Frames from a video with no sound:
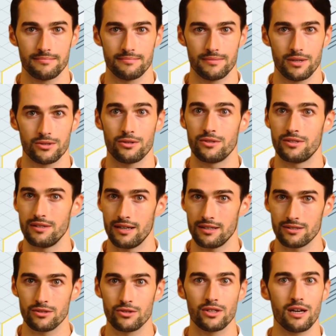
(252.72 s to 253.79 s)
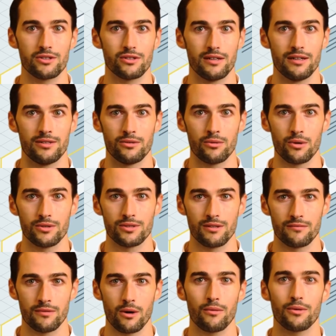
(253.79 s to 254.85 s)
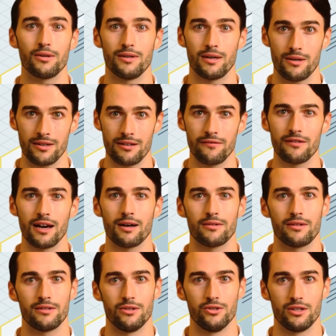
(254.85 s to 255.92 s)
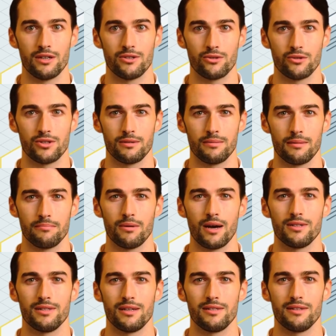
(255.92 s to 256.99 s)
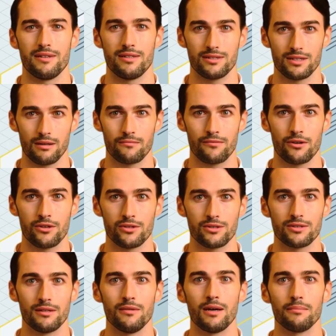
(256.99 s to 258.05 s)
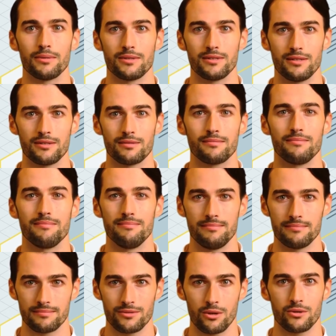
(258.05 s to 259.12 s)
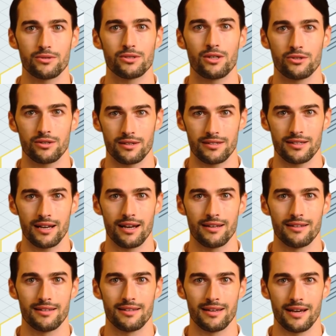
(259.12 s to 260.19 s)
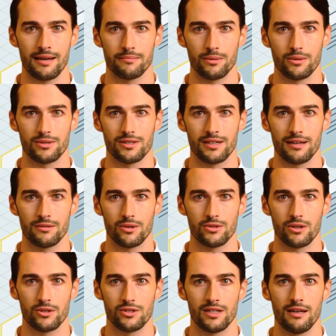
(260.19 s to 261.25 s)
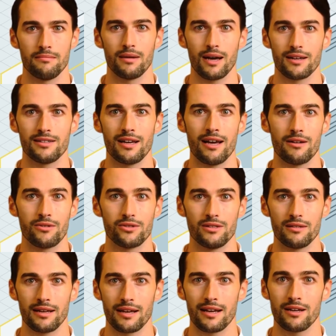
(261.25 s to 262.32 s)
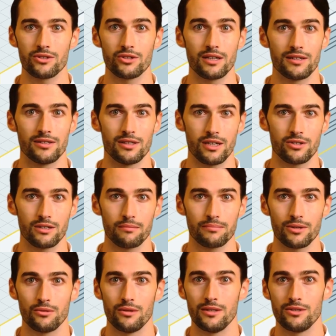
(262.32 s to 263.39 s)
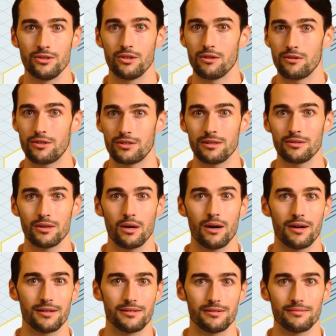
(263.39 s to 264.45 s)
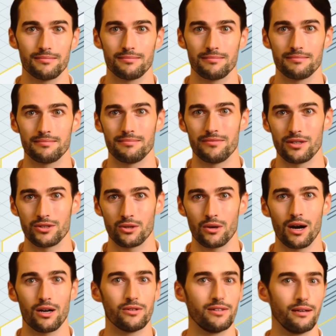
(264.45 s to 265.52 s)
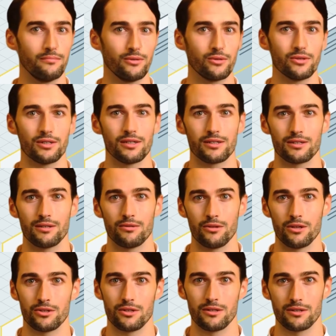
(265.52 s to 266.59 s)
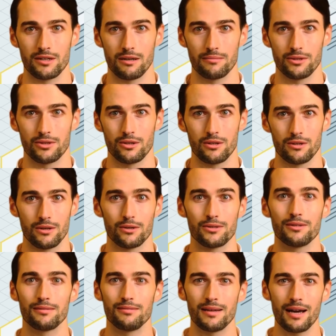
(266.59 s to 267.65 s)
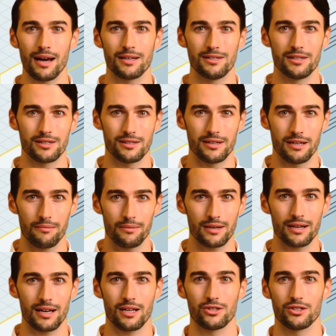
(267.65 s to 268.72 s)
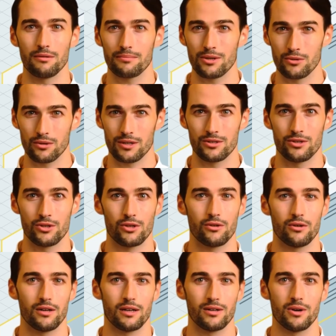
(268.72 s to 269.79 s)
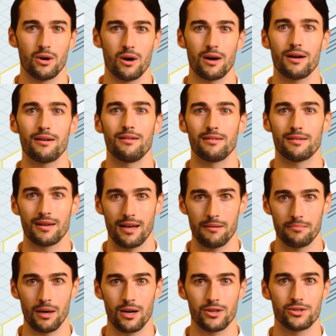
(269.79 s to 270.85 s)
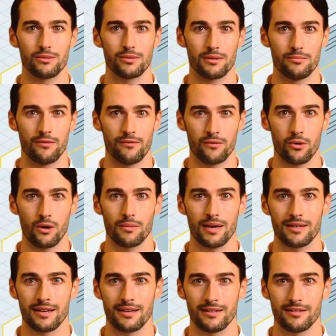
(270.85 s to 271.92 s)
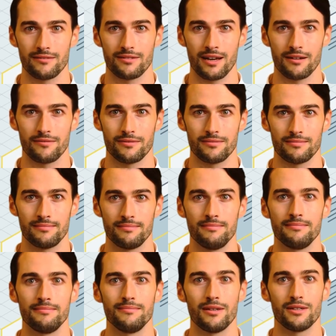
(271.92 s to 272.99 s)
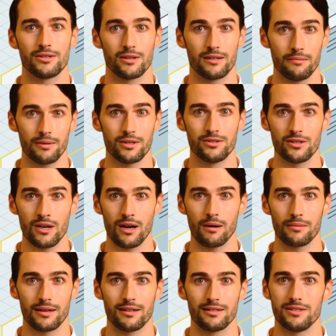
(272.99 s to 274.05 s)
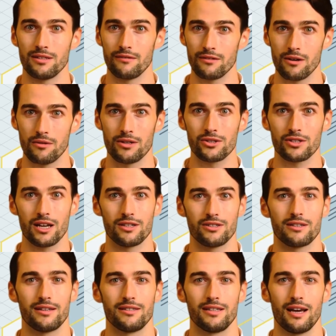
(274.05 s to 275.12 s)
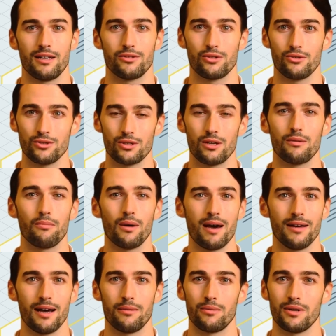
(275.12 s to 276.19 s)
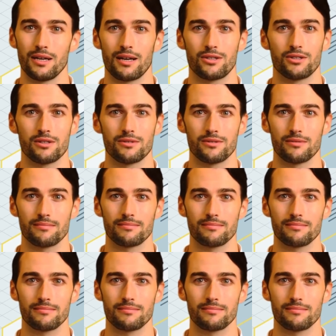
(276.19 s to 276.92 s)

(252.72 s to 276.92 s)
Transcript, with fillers: A CSS injection exploits a vulnerability found in the change-for-spec processing in some versions of OpenSys. During such an attack, invalid signals are sent by attackers in the handshake session between servers and clients. This allows them to seize encryption key materials, access the communication between server and client, and possibly perform identity theft. These are the most common and severe injection attacks used on web applications.